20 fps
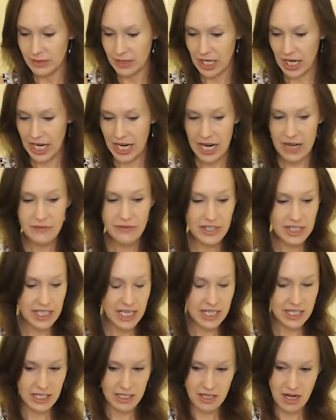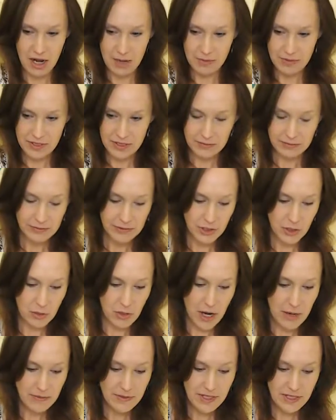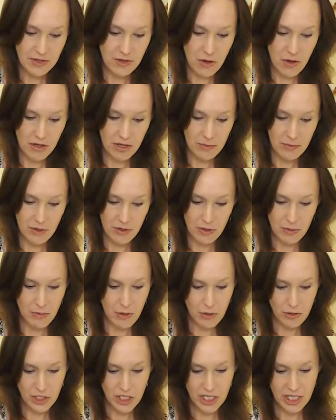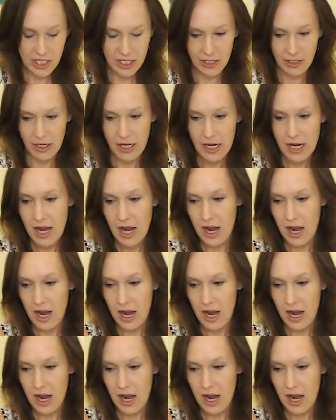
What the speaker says: I have the King of Cups. So Cups is all about emotion here.